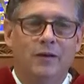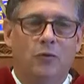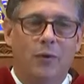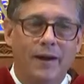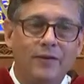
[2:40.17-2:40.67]

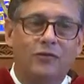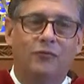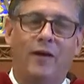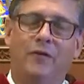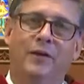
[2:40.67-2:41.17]
Raised
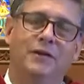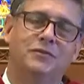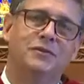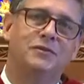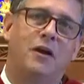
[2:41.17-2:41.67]

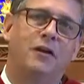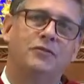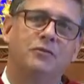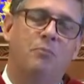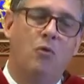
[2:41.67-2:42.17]
foundations are
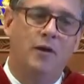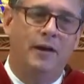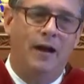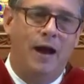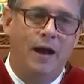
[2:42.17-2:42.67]

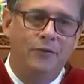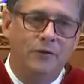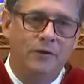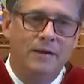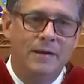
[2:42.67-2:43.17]
supported
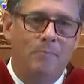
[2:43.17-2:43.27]
either